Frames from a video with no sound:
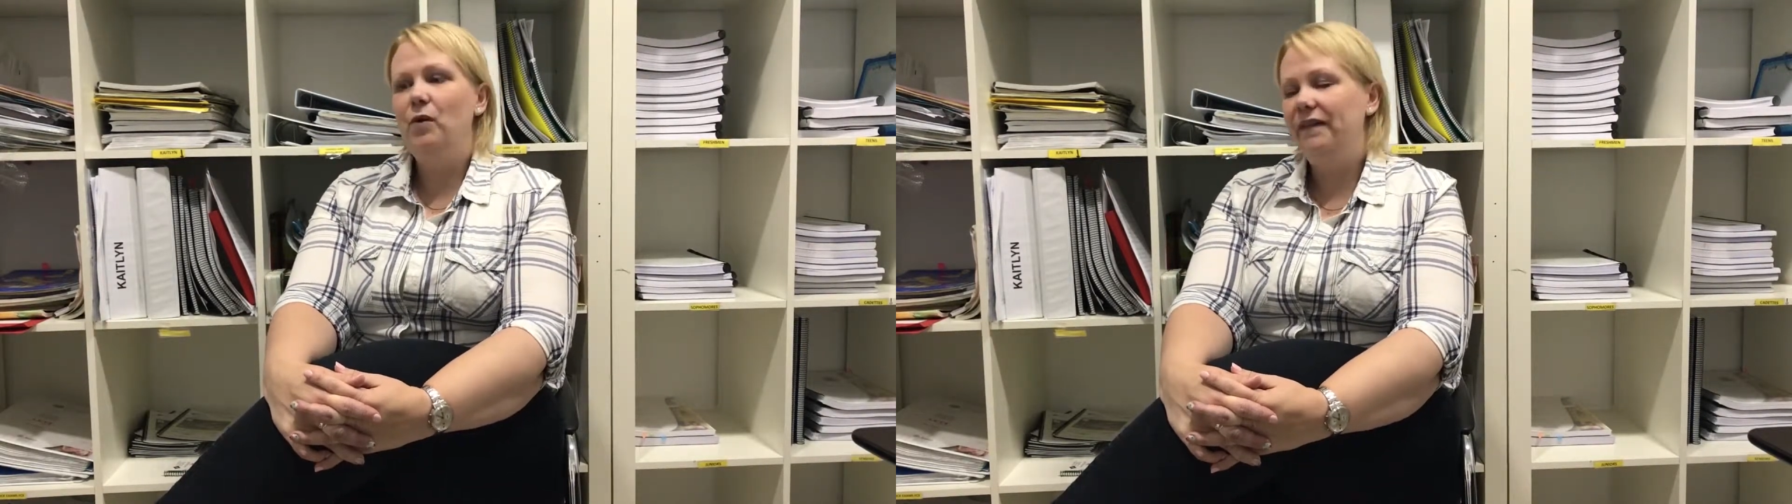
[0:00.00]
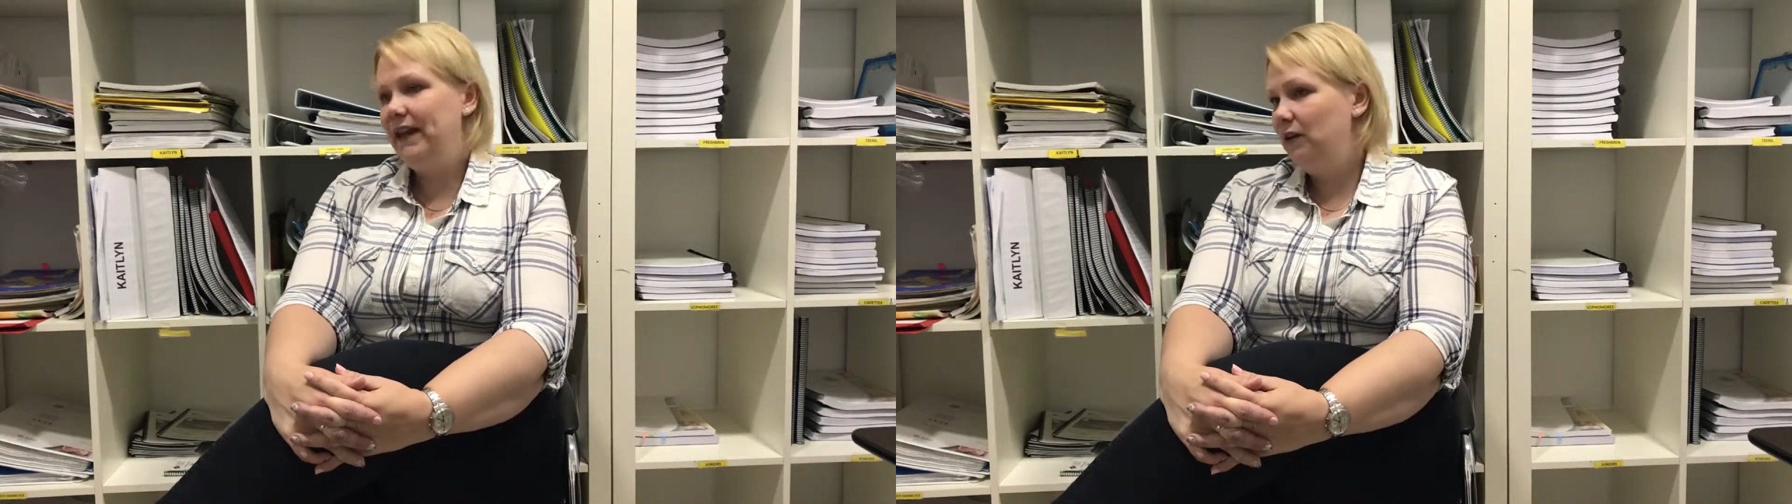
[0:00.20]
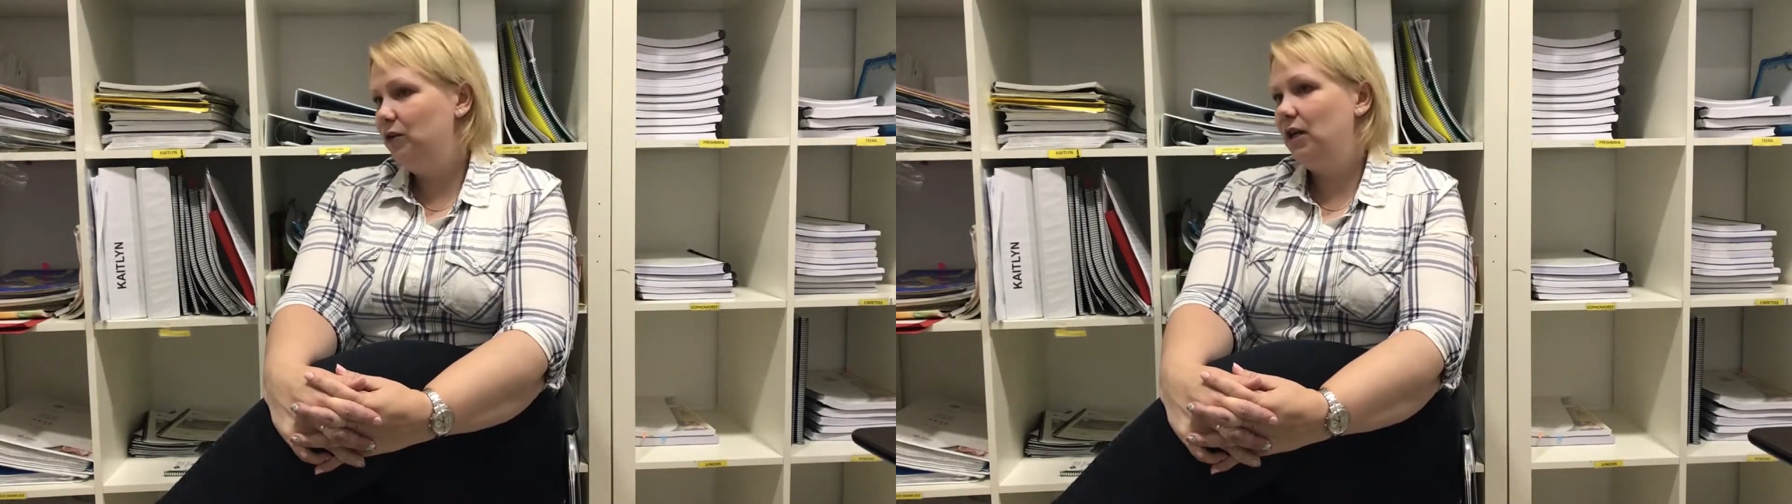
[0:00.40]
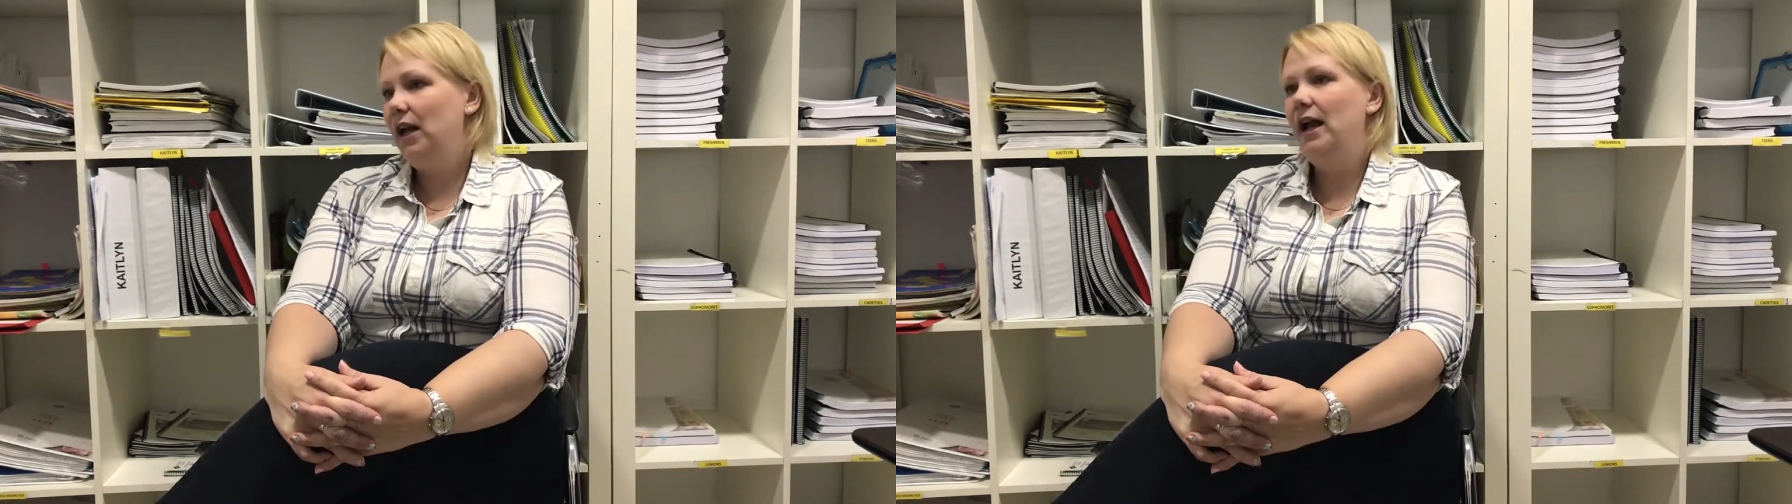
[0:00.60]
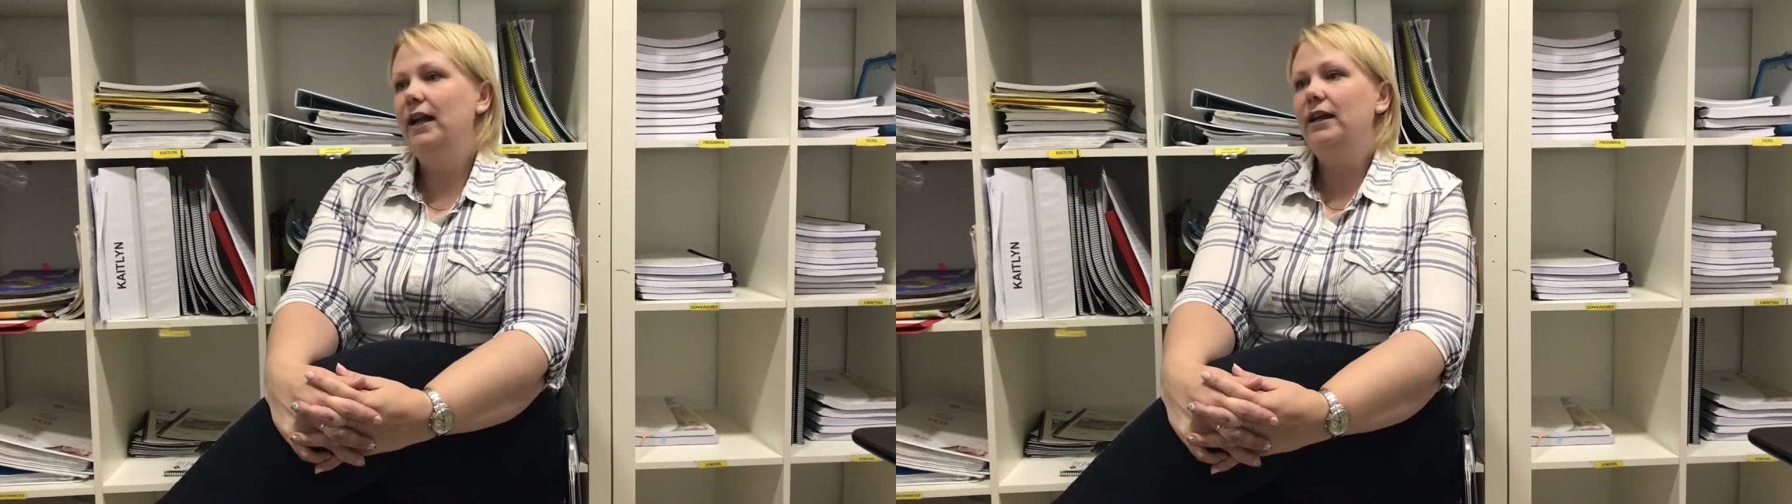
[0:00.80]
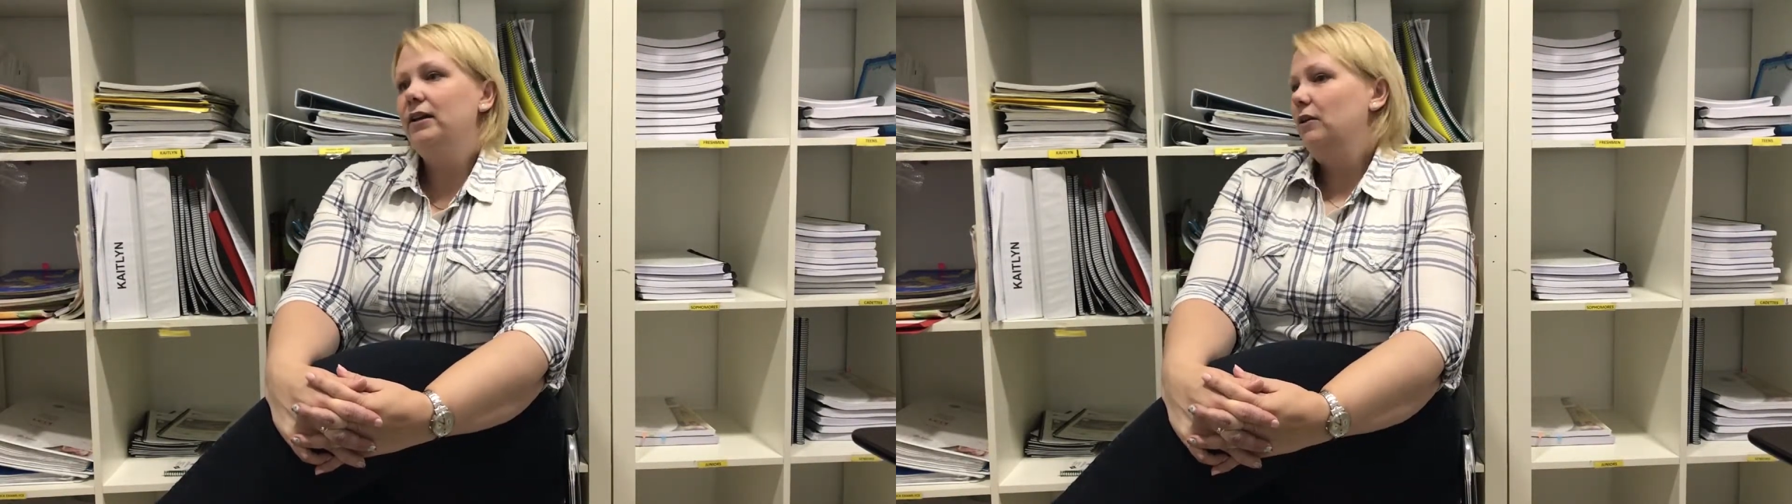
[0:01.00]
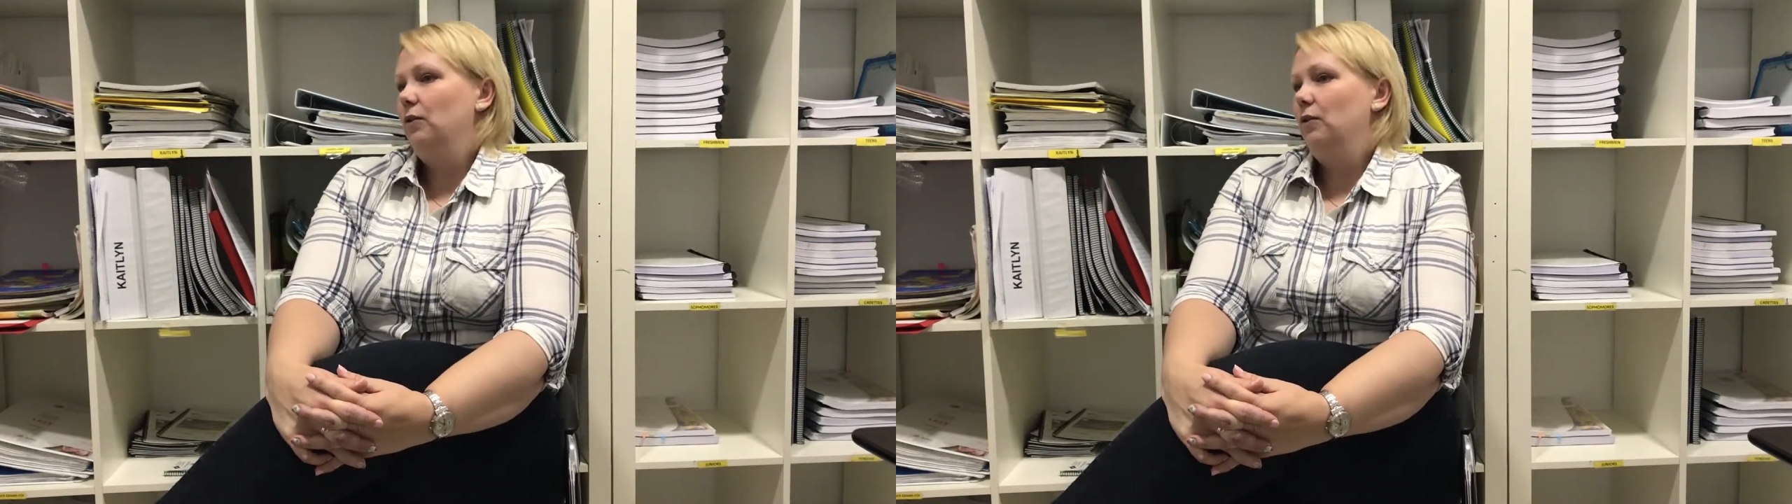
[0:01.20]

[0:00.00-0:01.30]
what they look like,